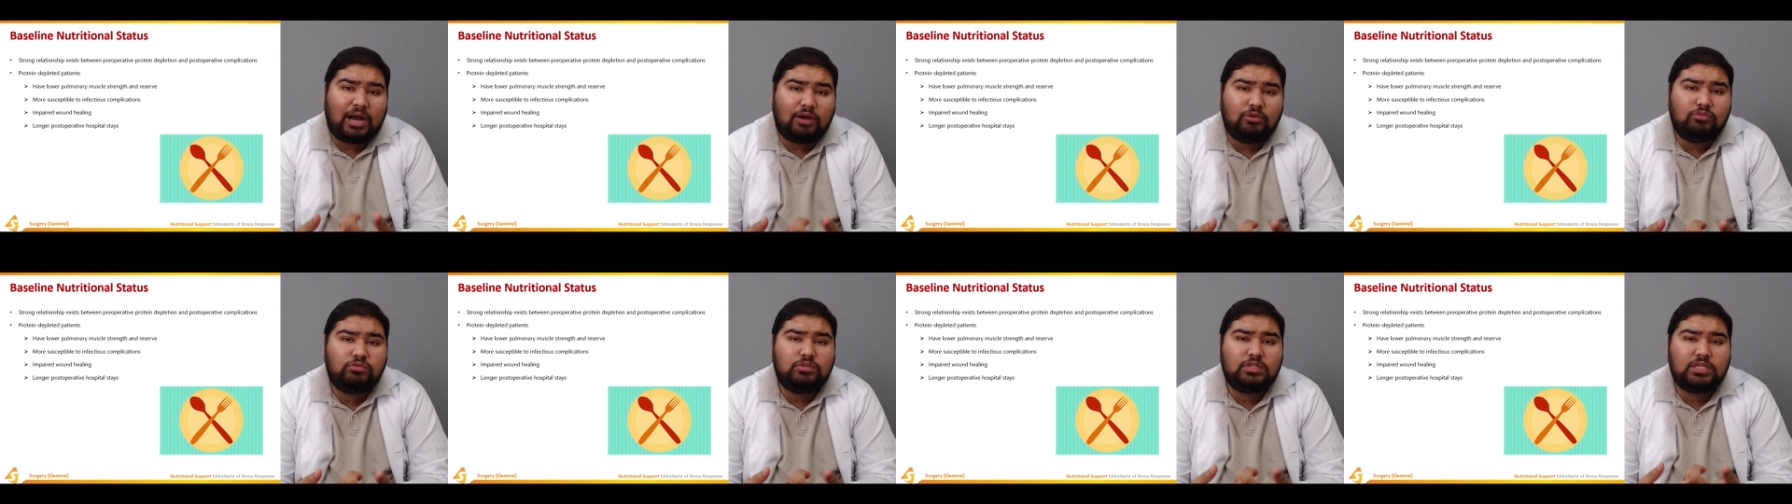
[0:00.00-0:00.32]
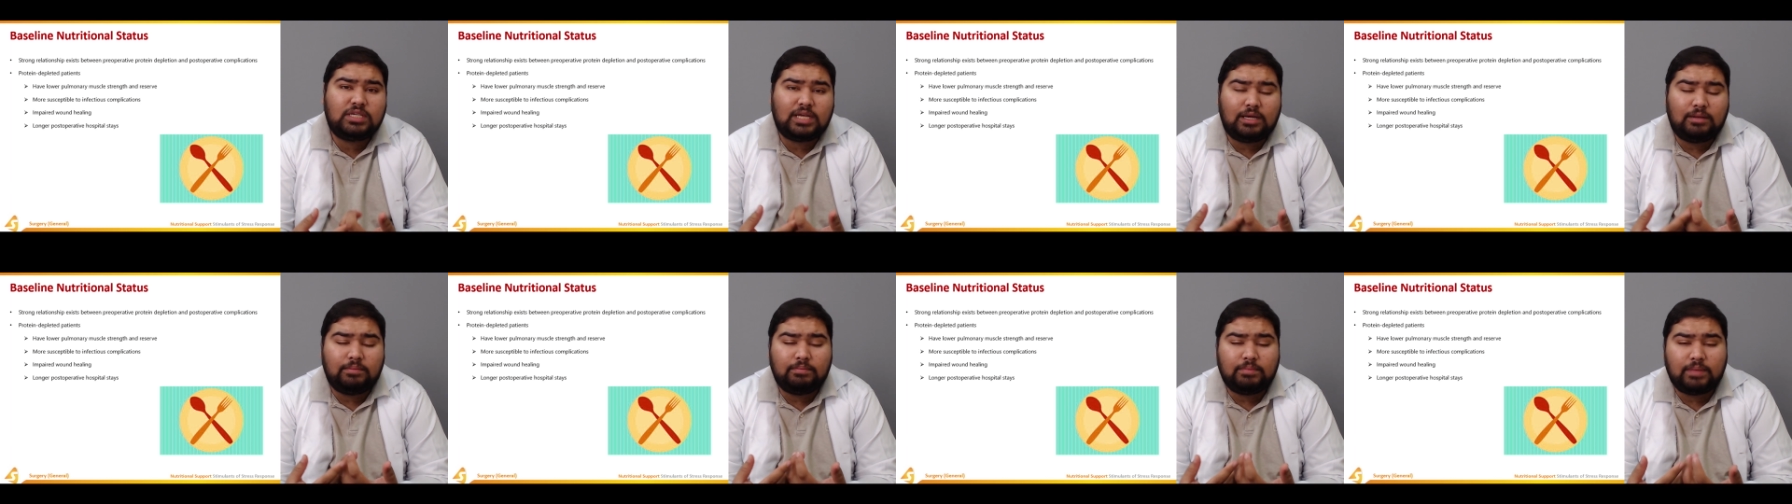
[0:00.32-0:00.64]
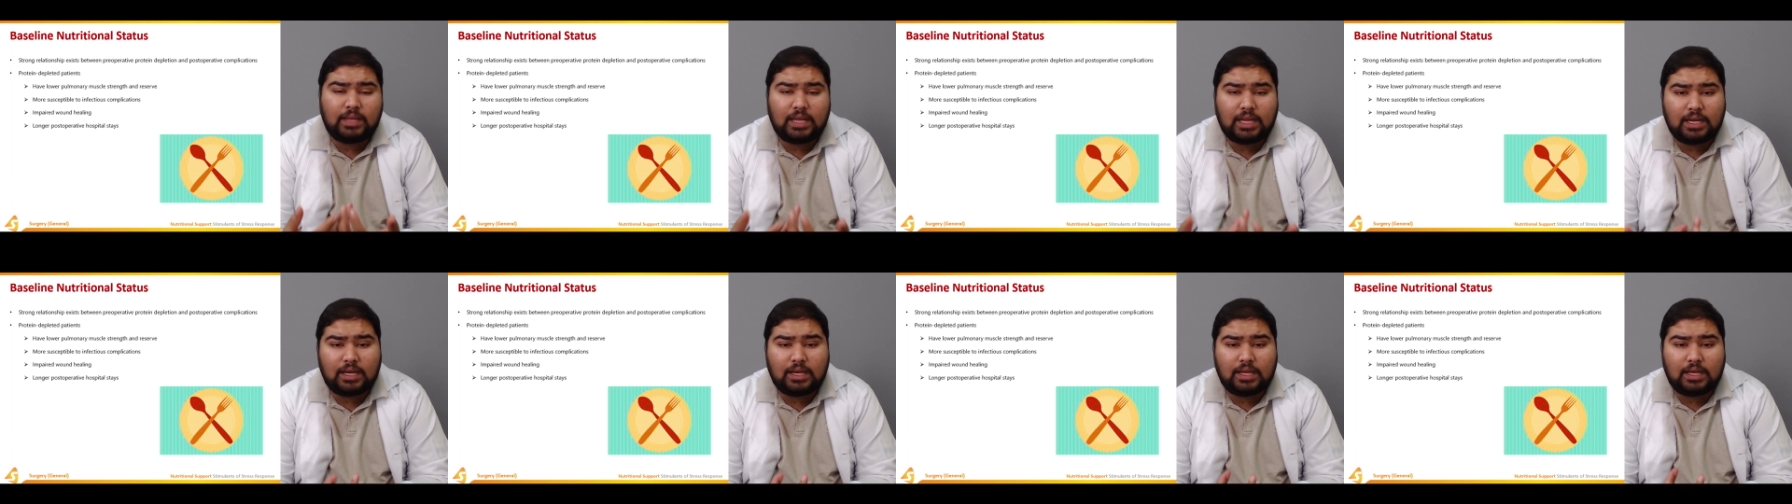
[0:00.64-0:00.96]
outcome
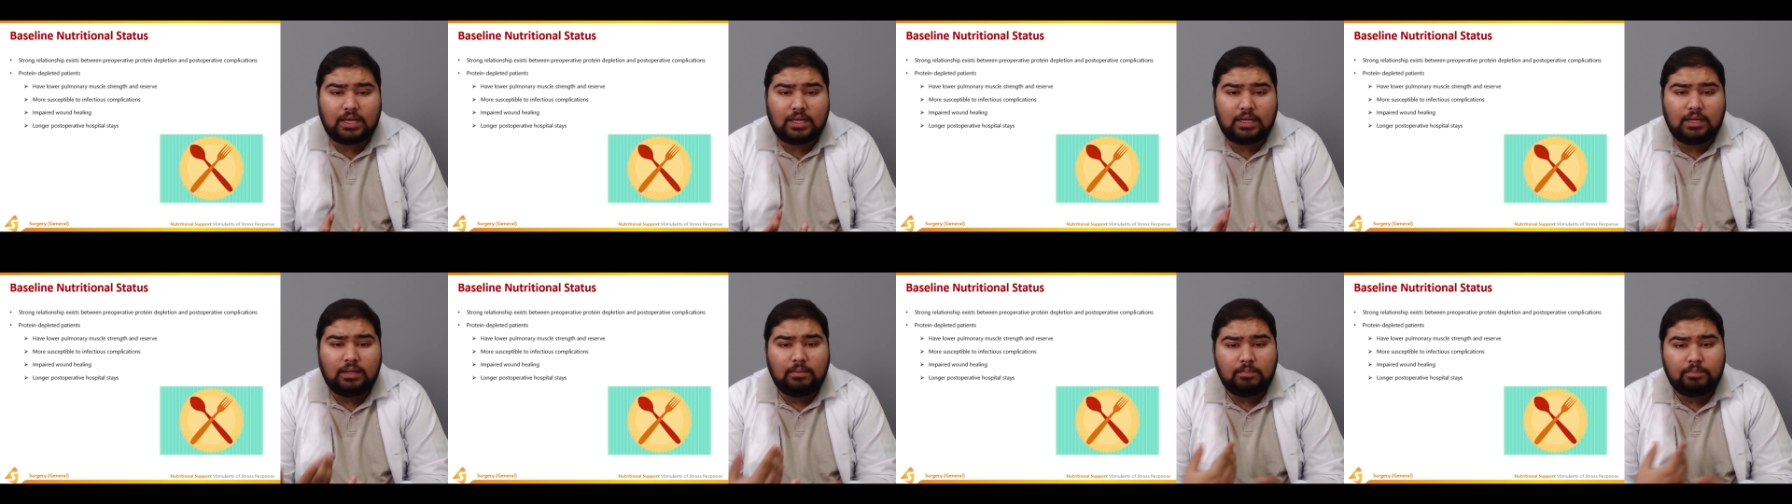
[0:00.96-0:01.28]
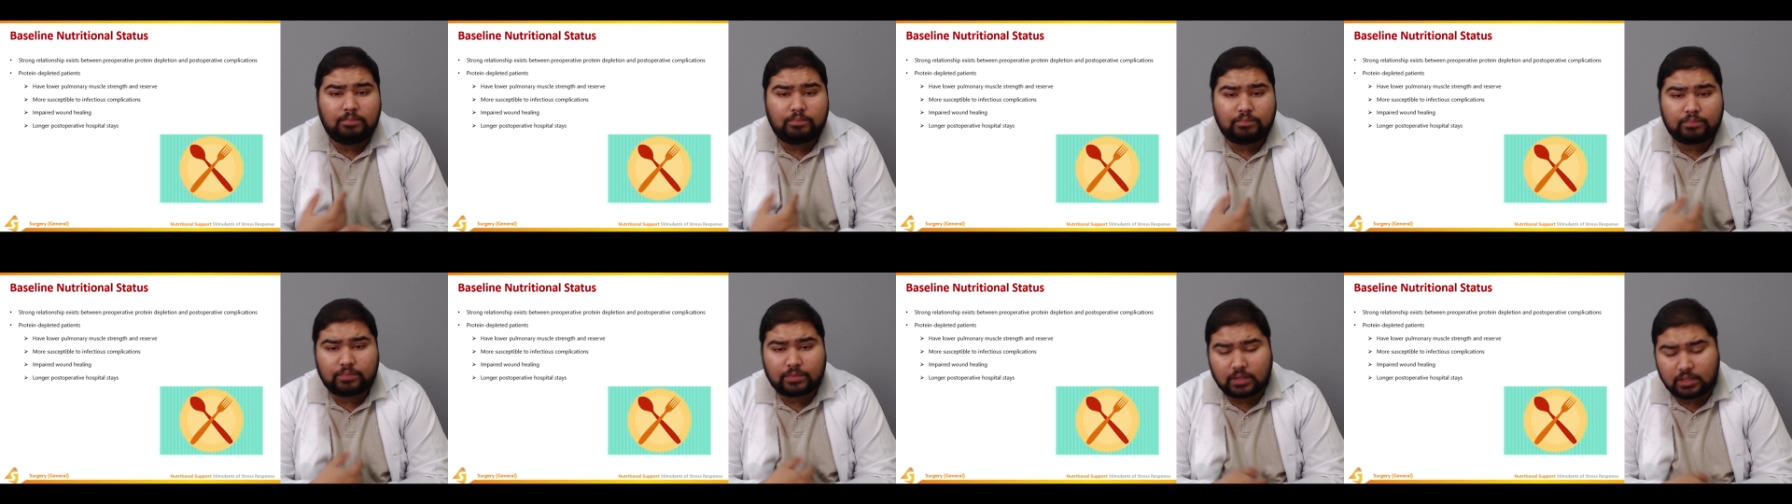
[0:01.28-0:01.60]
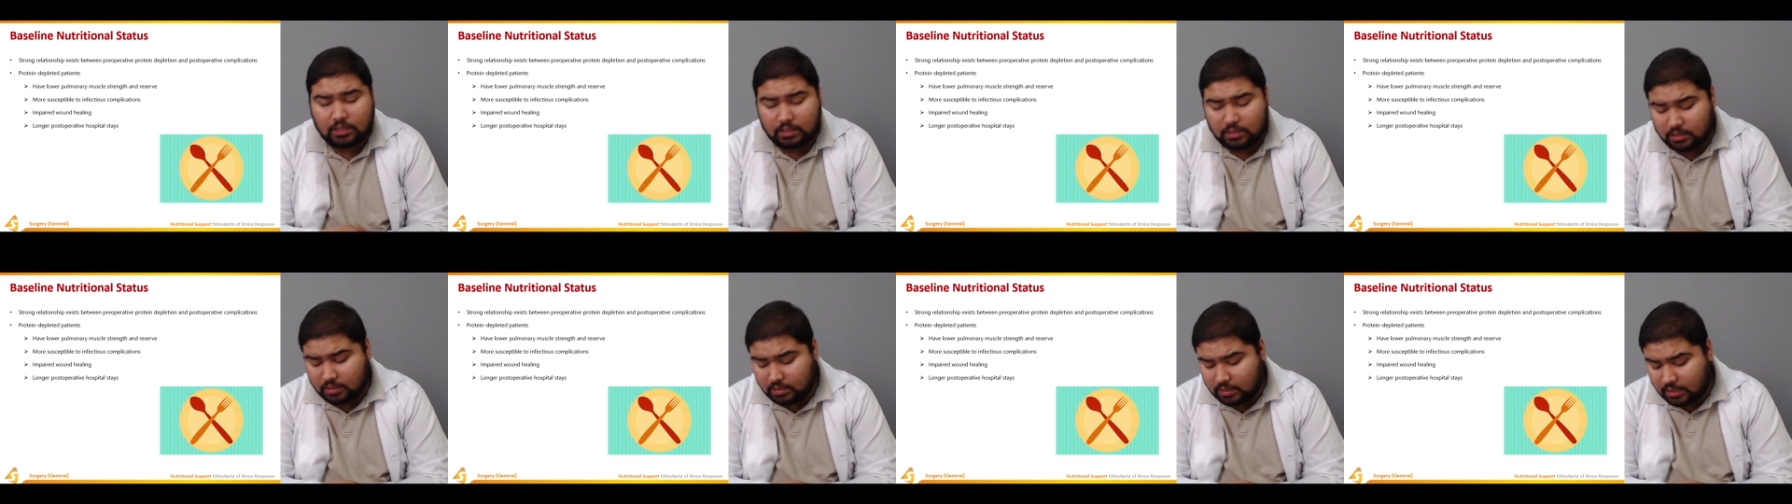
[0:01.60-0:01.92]
in a
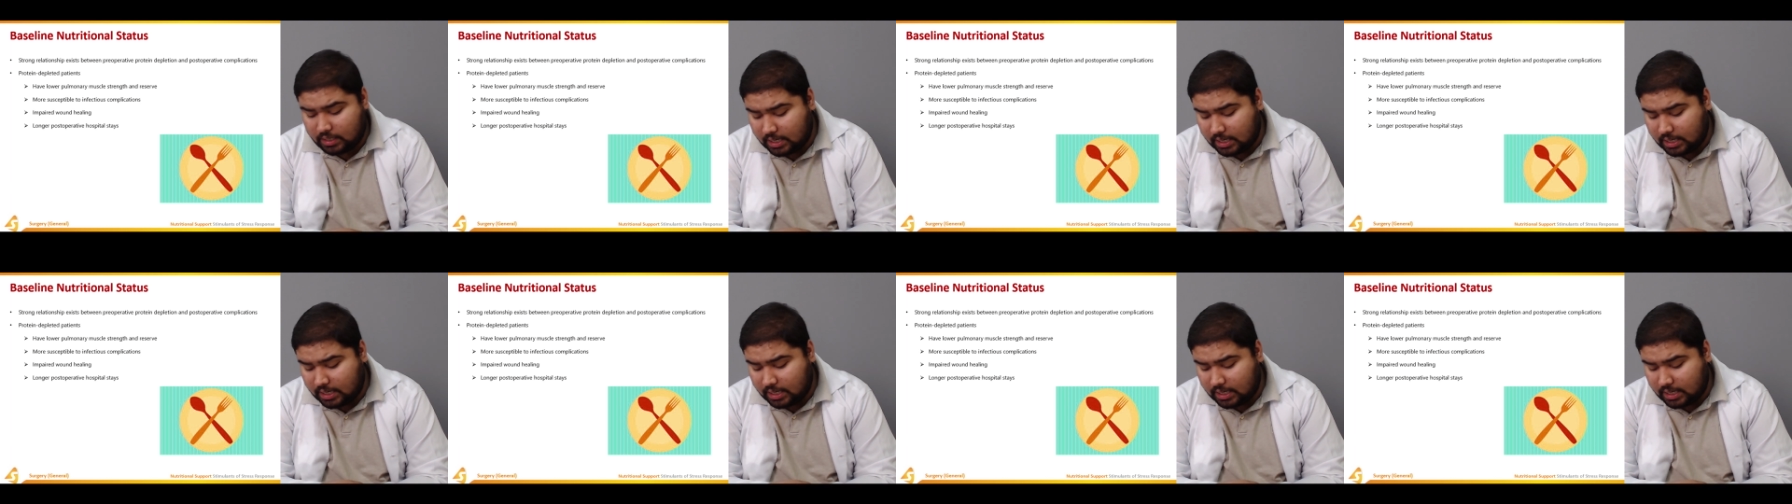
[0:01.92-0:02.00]
uh,